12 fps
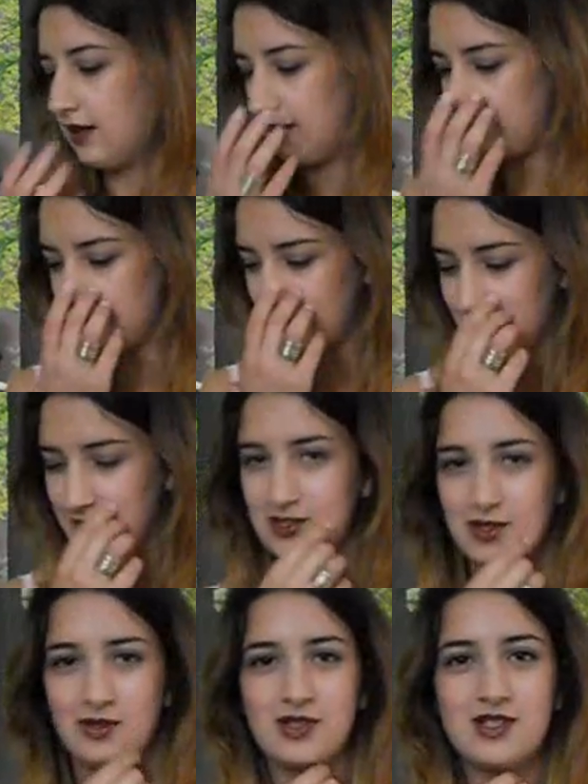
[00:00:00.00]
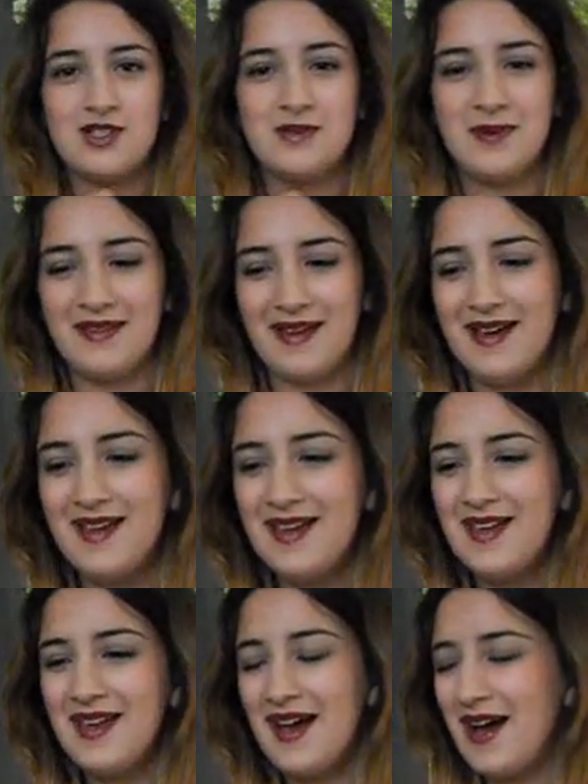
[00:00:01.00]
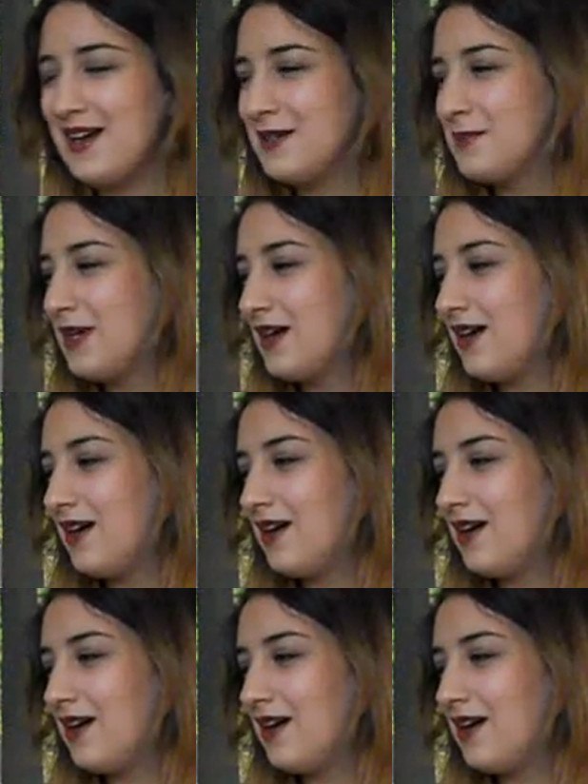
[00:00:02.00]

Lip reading: now, I'm not really sure what to do about that.